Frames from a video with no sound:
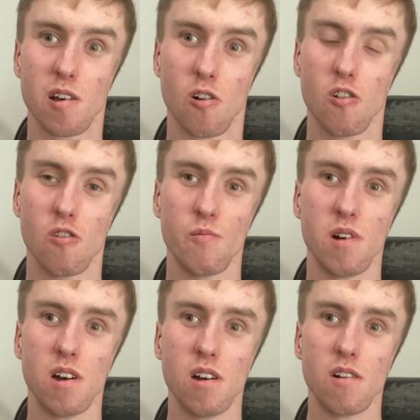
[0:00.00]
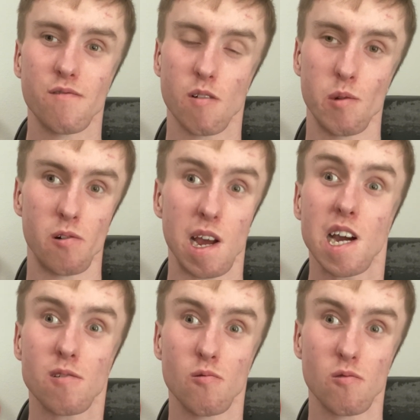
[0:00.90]
home from your
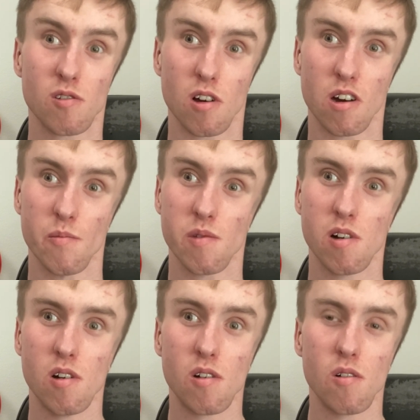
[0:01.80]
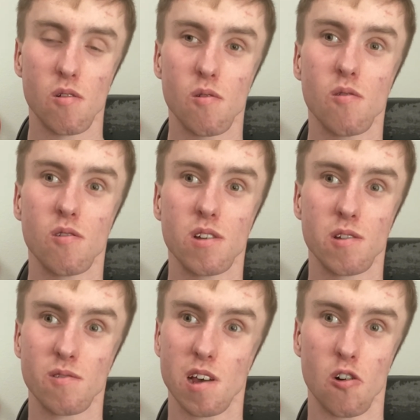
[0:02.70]
actual job, or
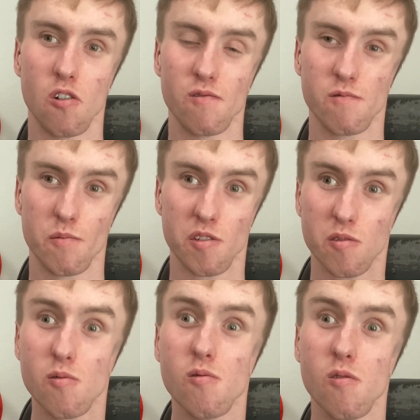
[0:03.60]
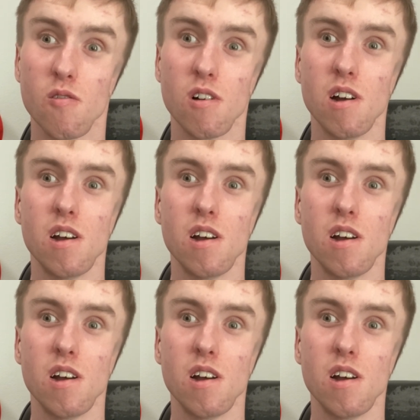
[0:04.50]
you get home from school,